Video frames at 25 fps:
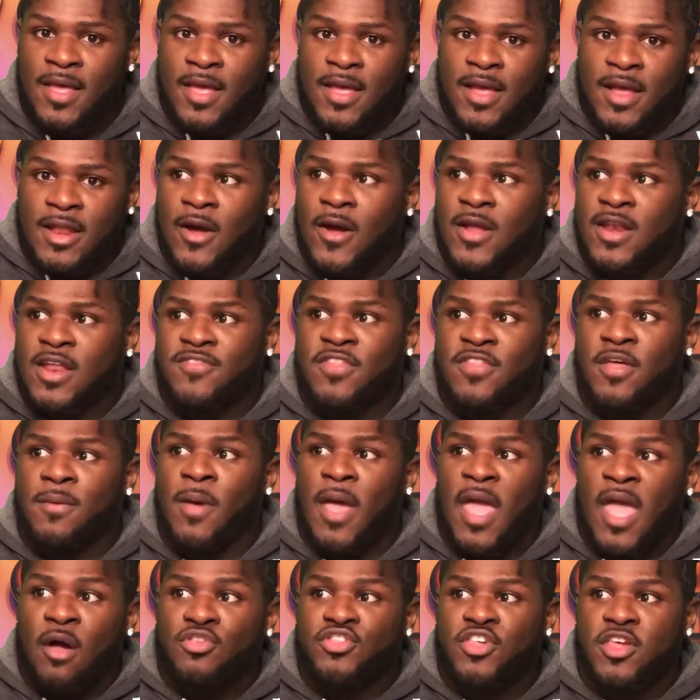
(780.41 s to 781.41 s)
And if the
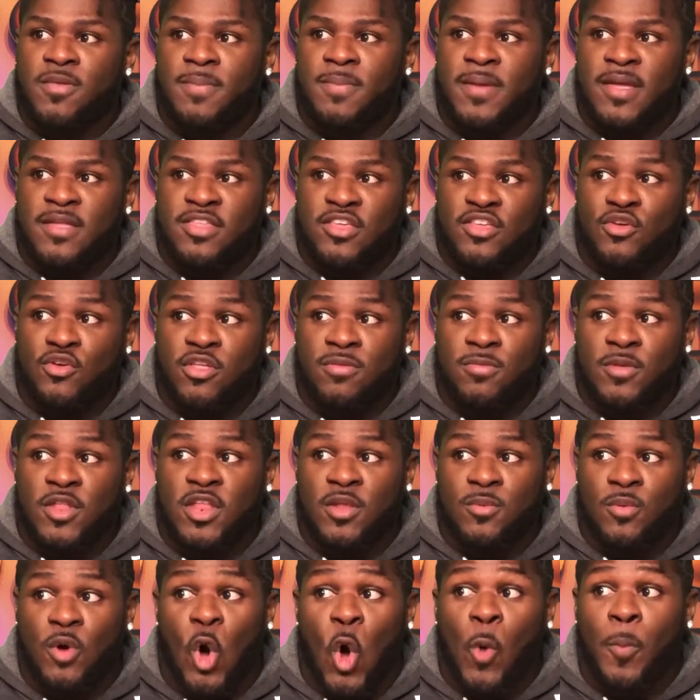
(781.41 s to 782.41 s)
LGBTQ
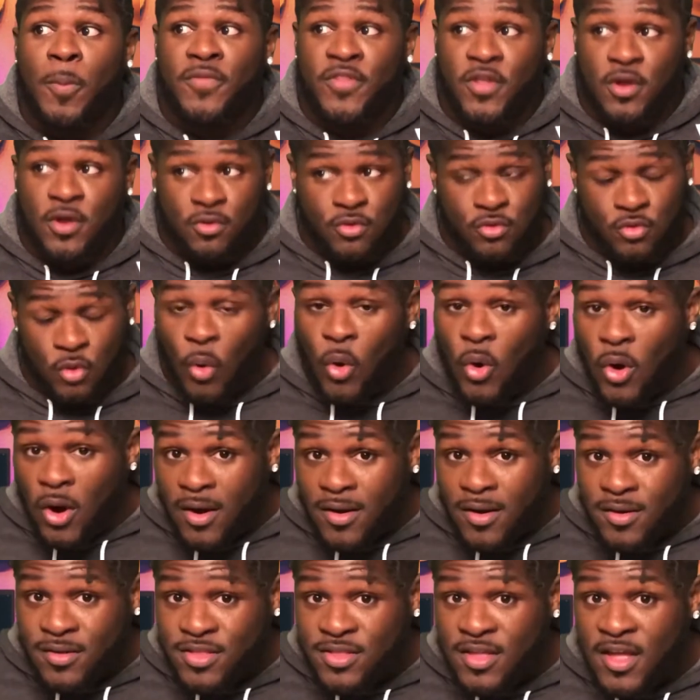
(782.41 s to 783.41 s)
community will open their
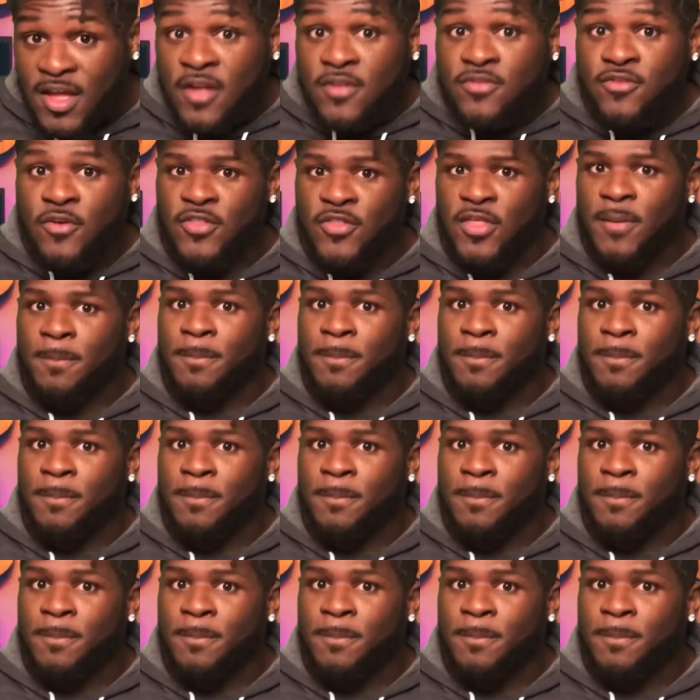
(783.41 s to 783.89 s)
doors to the